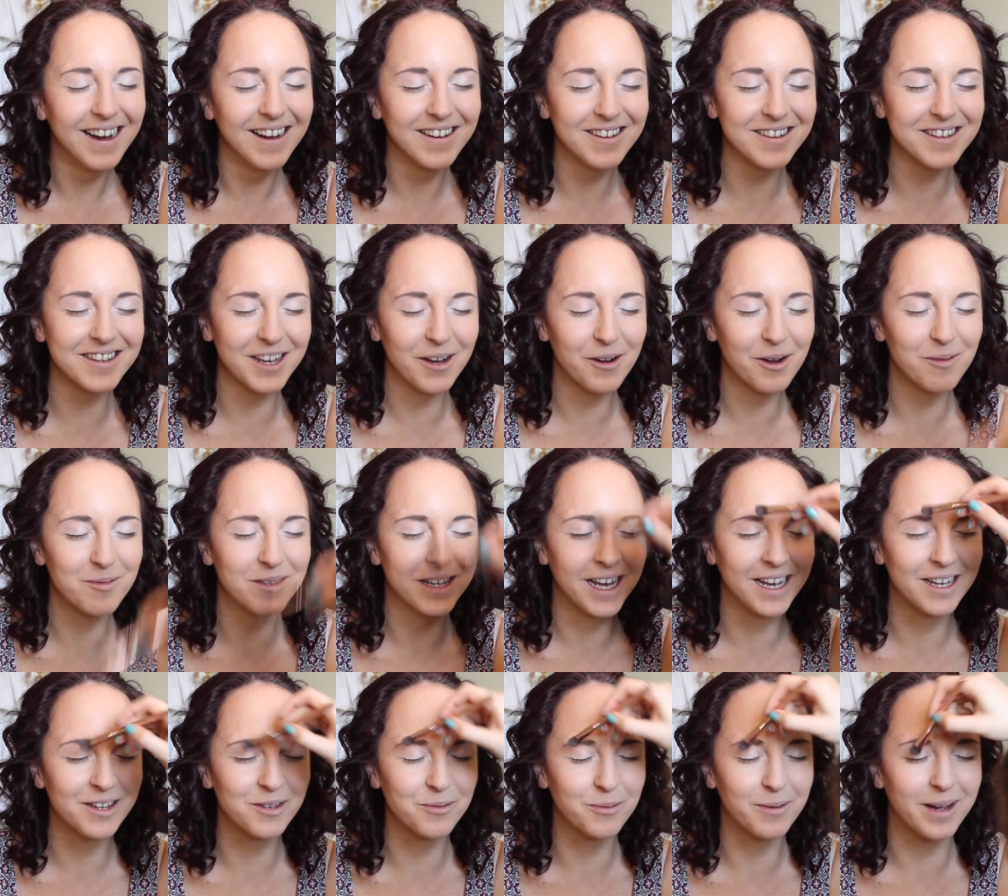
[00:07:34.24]
I'm so
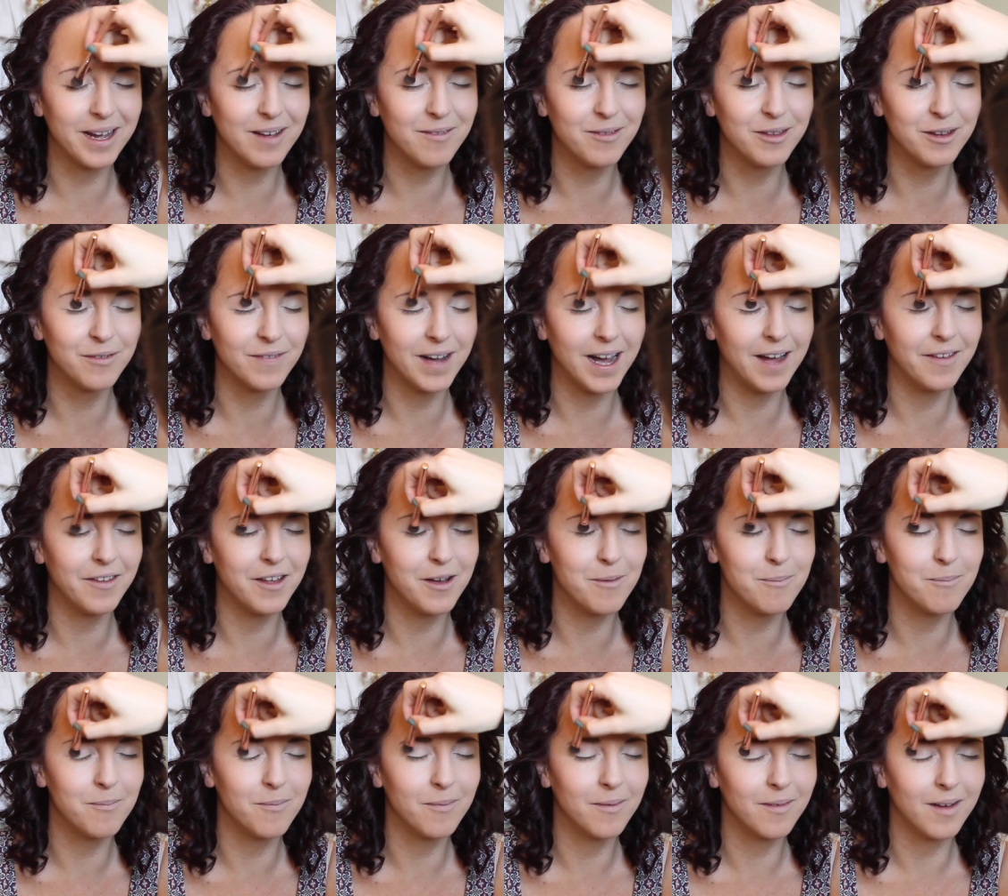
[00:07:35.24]
obsessed with the fact
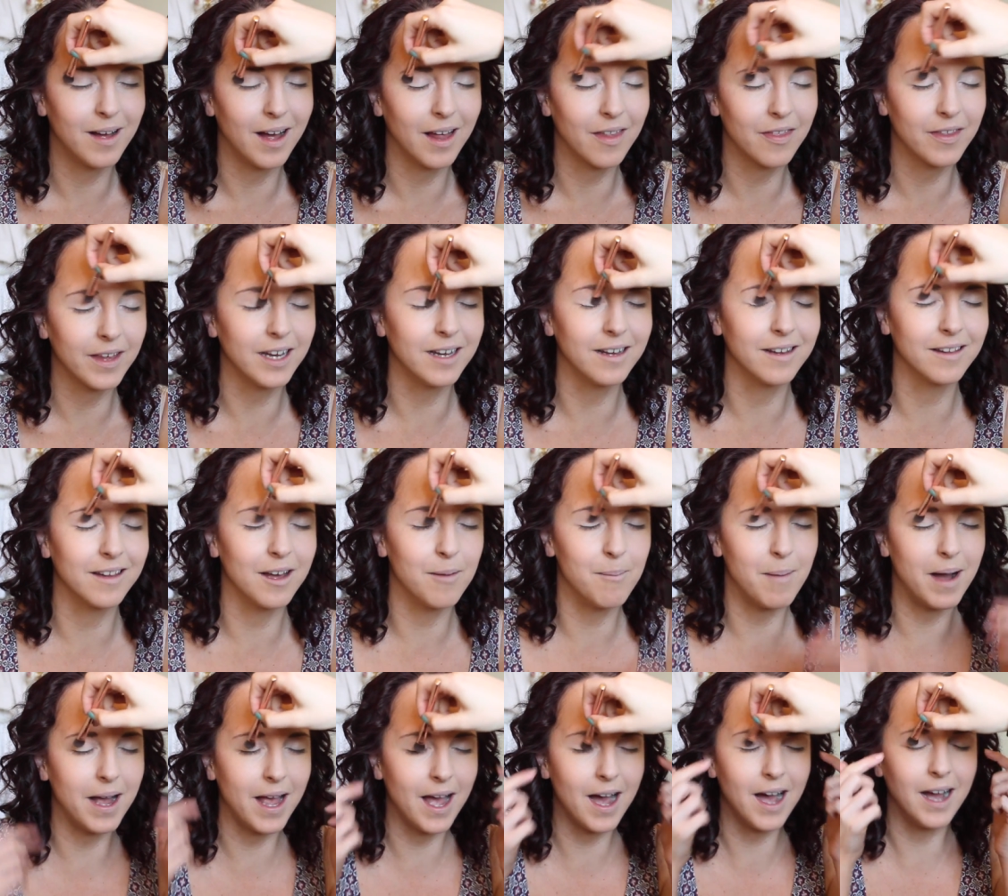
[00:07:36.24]
that I think
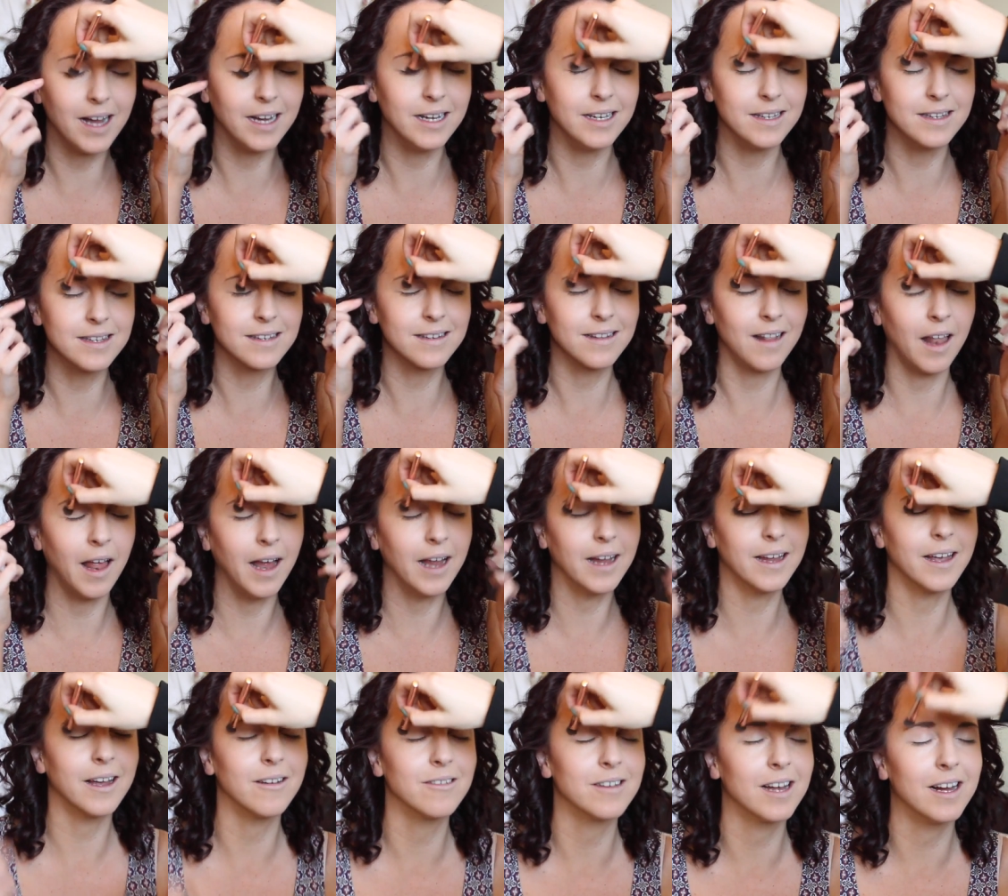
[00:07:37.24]
that my eyes
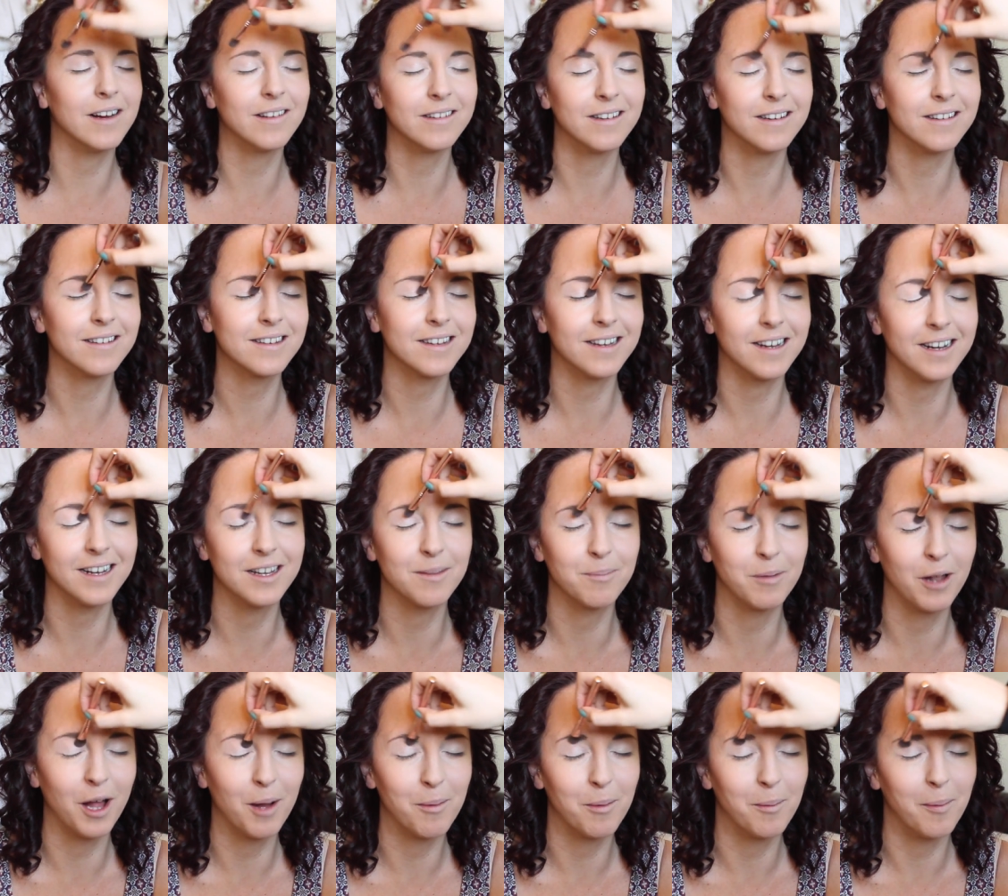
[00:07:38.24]
like go down at the sides,
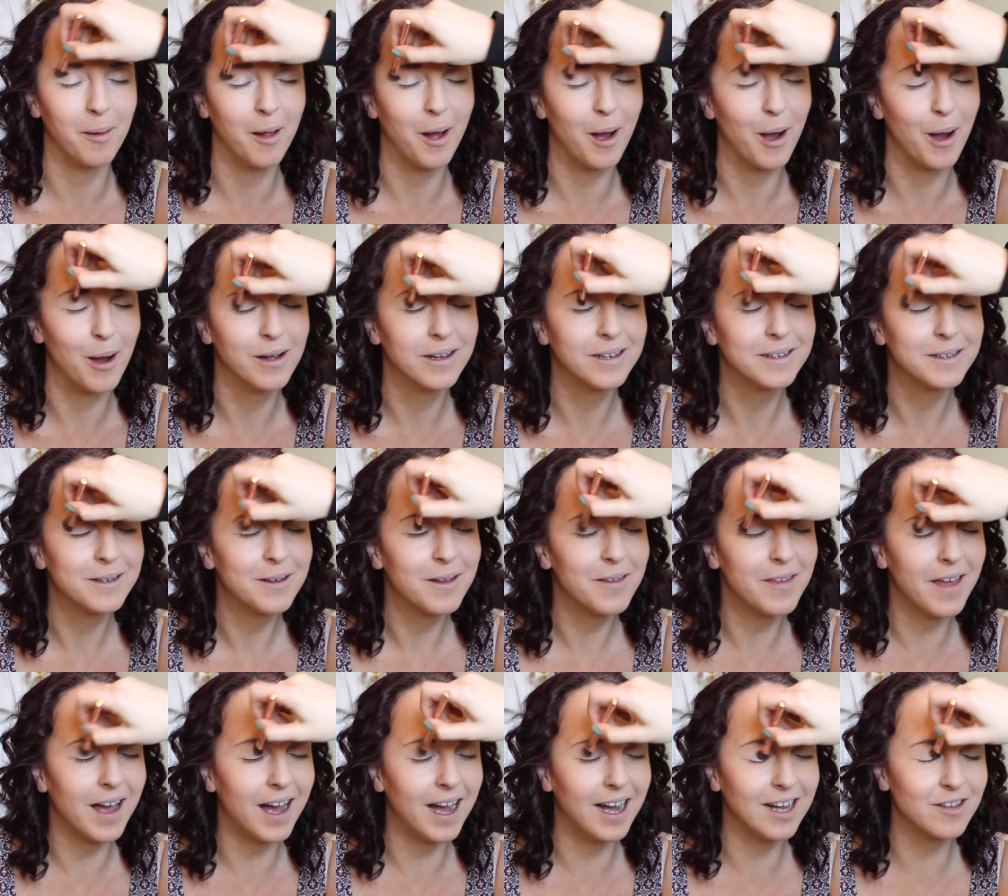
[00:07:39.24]
blah blah blah. That you
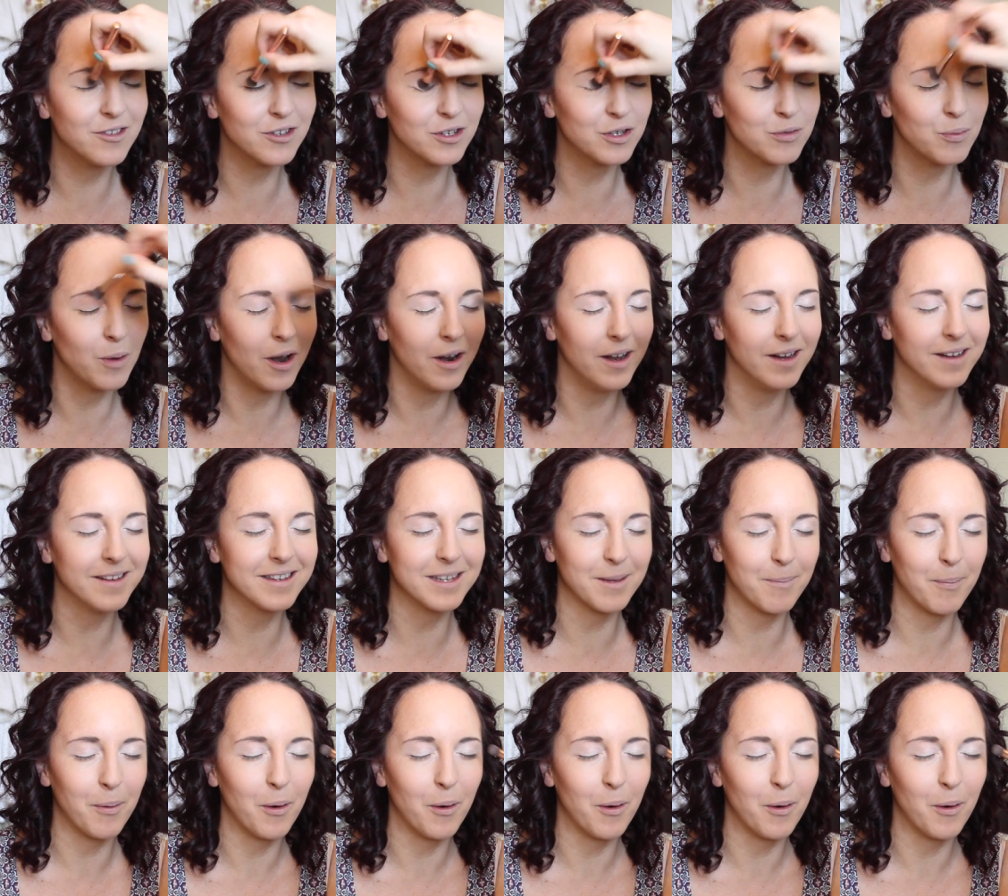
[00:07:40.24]
want that I just wanted right. to